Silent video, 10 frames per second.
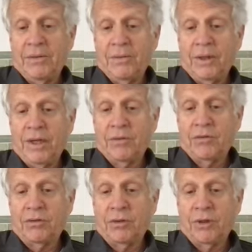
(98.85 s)
When I
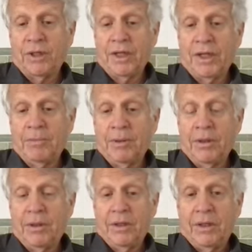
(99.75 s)
was growing up,
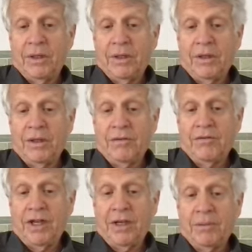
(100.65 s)
the
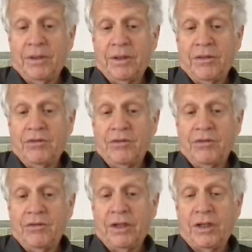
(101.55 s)
family's
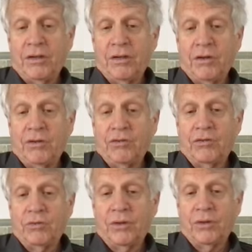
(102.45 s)

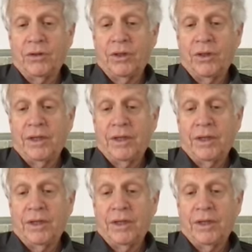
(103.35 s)
heroes were